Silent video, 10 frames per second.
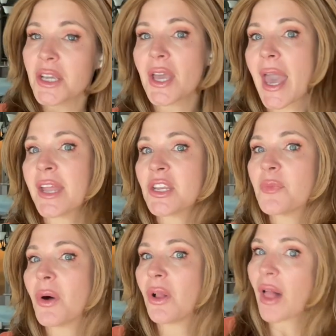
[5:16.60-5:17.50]
Can you
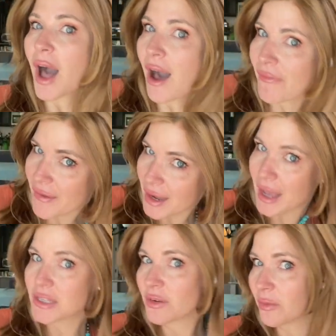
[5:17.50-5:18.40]
pull off a
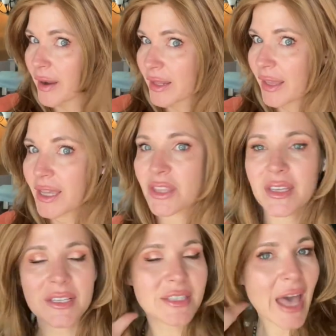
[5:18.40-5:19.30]
natural red like
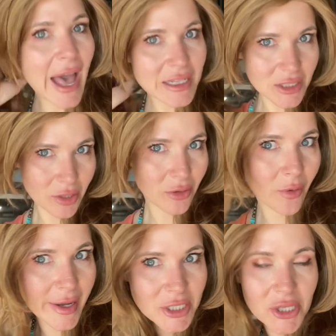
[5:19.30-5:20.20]
this? That's the
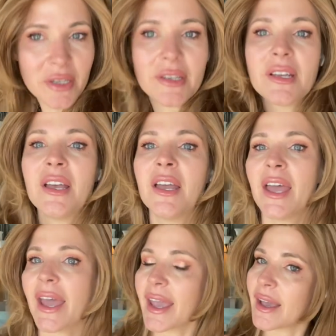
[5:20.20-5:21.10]
question.
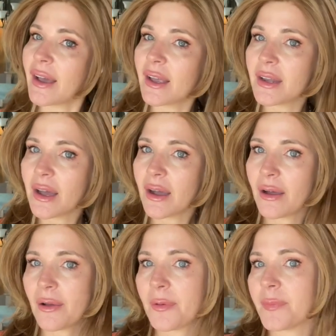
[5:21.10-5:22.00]

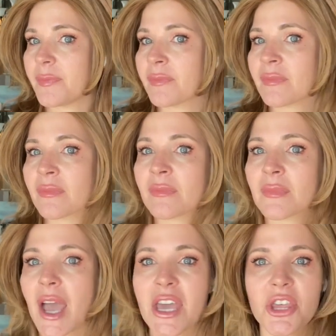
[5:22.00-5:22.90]
And
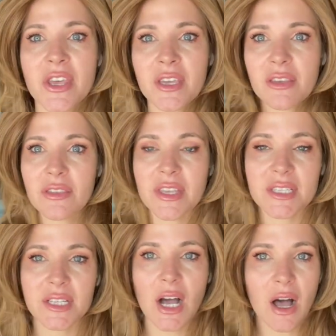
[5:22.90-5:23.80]
I think
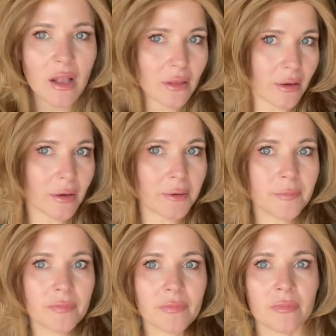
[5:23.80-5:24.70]
this
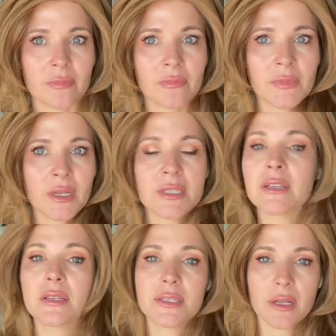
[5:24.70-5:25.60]
color, so
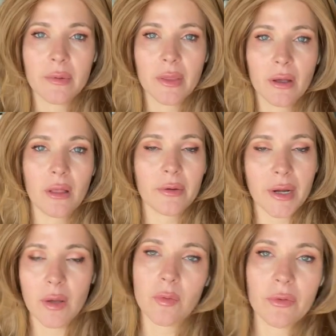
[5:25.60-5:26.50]
let's talk about the color right
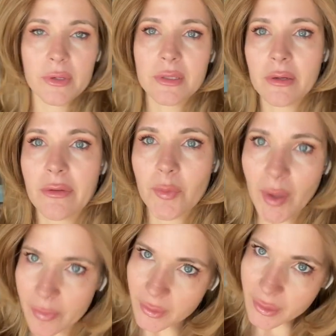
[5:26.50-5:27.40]
now before I start giving my
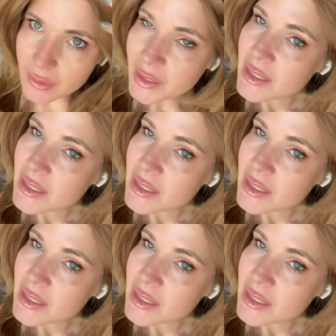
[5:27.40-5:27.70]
opinion.